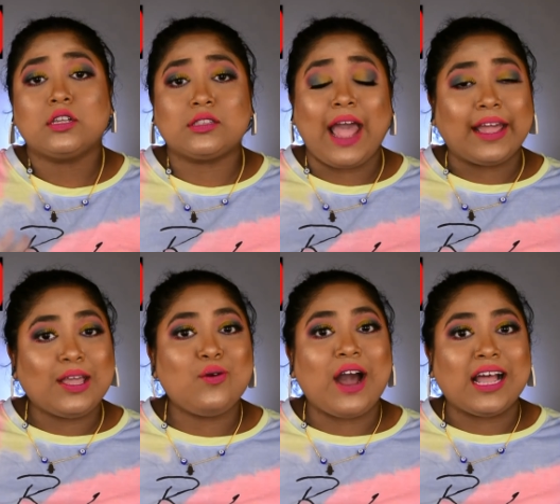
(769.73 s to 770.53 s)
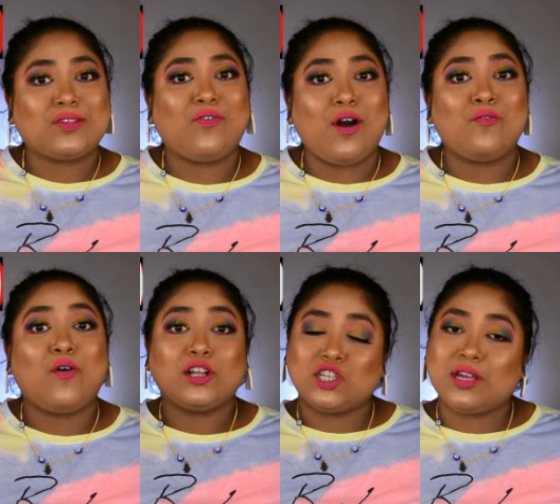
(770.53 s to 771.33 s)
So thank you guys for
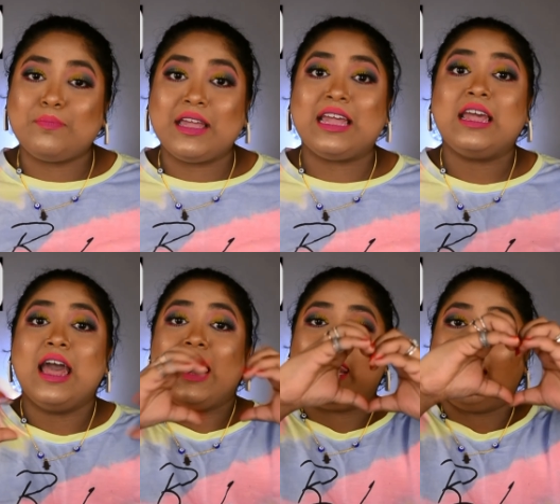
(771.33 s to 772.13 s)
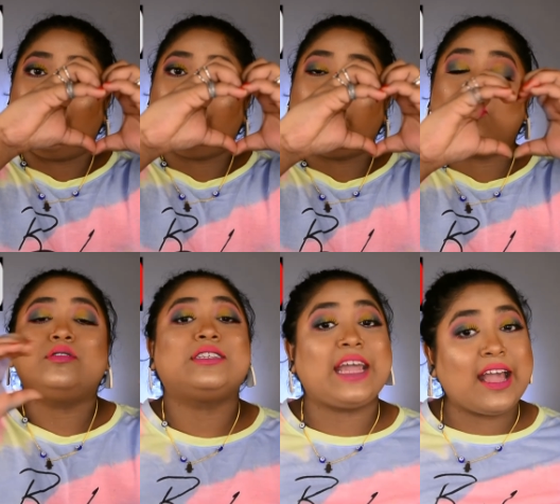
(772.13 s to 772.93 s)
watching me. Love you.
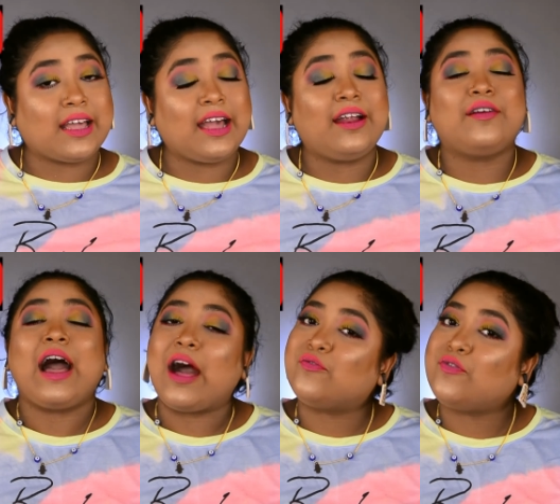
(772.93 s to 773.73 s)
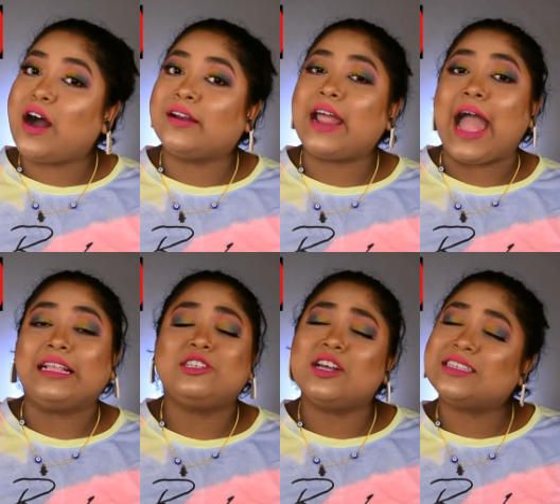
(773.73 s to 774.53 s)
Take care. Have fun.
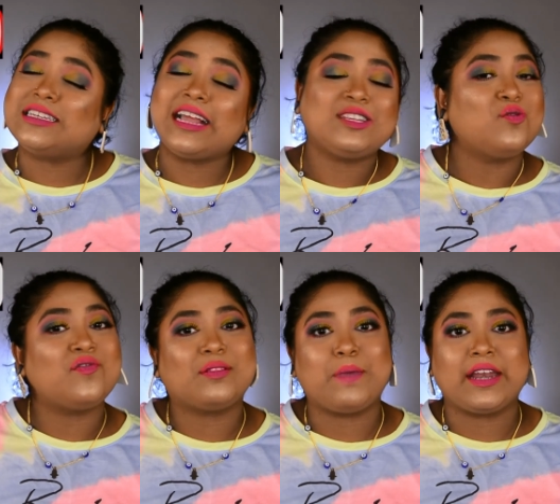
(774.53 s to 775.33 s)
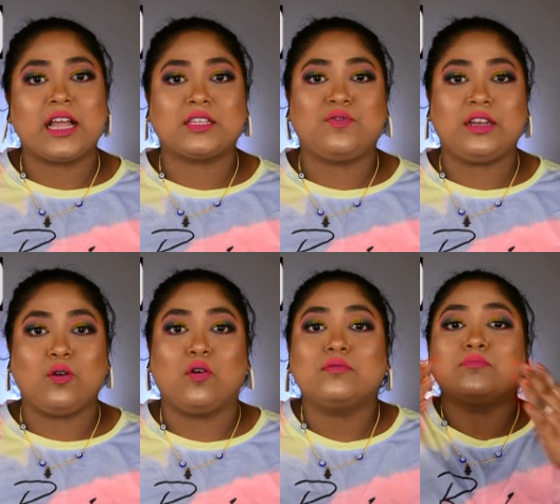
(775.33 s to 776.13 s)
And just stay tuned with my next
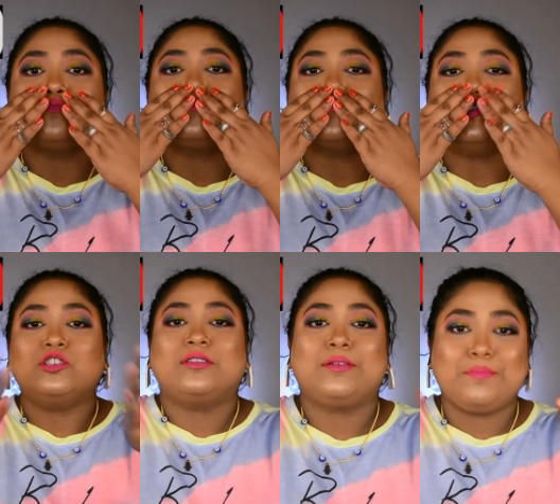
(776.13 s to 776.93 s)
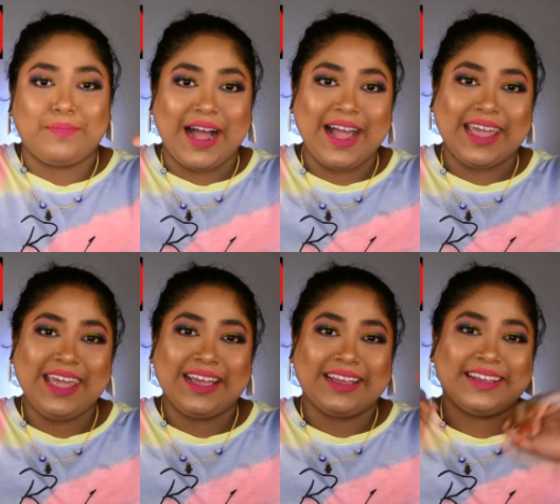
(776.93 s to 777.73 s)
video. Bye.